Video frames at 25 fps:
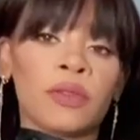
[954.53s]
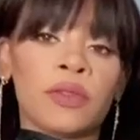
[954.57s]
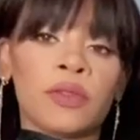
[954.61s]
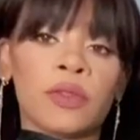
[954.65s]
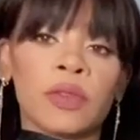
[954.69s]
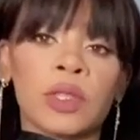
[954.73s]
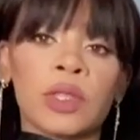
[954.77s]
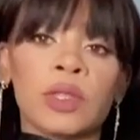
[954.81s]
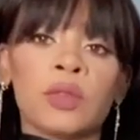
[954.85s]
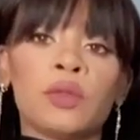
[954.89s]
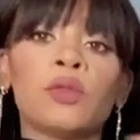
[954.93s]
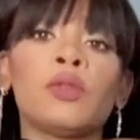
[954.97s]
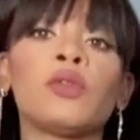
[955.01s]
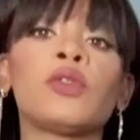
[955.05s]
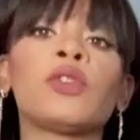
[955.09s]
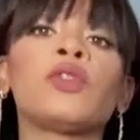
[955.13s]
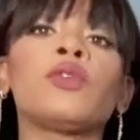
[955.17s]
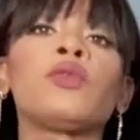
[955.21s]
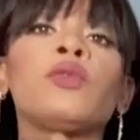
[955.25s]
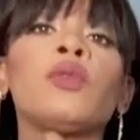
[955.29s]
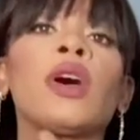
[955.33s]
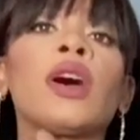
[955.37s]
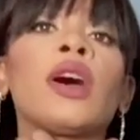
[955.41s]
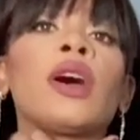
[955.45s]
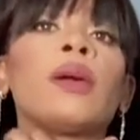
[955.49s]
to go to
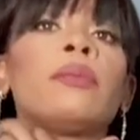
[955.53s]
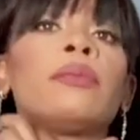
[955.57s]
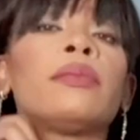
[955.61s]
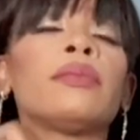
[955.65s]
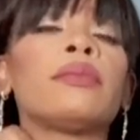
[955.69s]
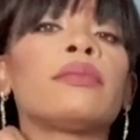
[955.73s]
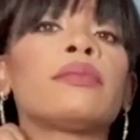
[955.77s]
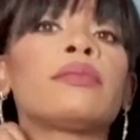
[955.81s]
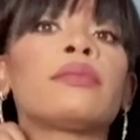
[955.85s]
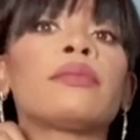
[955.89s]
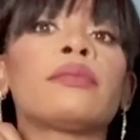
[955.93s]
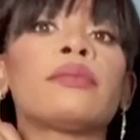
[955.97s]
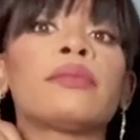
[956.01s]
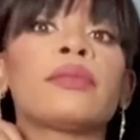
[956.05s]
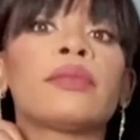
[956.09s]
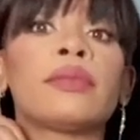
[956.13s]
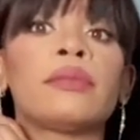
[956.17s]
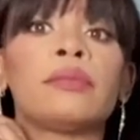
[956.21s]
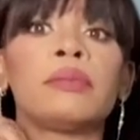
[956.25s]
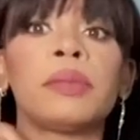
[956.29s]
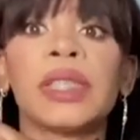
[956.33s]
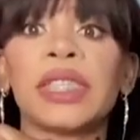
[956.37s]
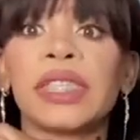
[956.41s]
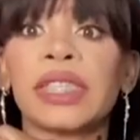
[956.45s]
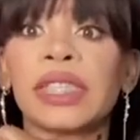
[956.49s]

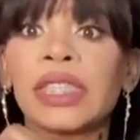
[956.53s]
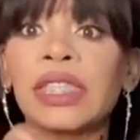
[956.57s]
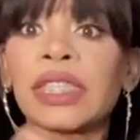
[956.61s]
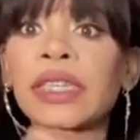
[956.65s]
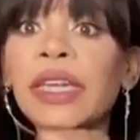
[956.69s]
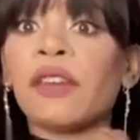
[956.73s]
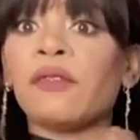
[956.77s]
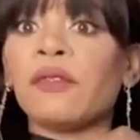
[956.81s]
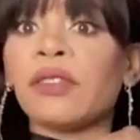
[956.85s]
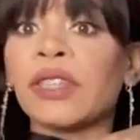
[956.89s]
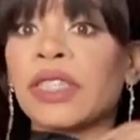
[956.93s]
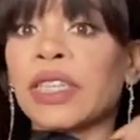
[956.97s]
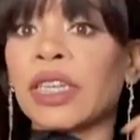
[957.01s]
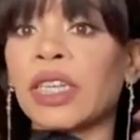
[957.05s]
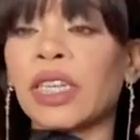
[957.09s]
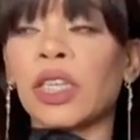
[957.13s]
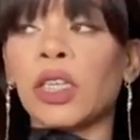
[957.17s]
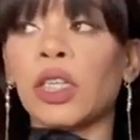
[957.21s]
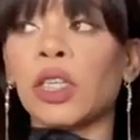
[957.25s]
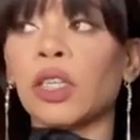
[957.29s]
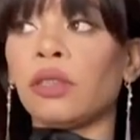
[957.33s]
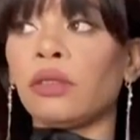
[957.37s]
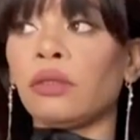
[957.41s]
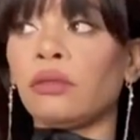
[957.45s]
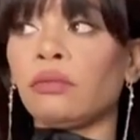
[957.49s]
basically every
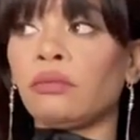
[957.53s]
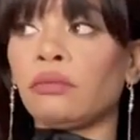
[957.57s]
single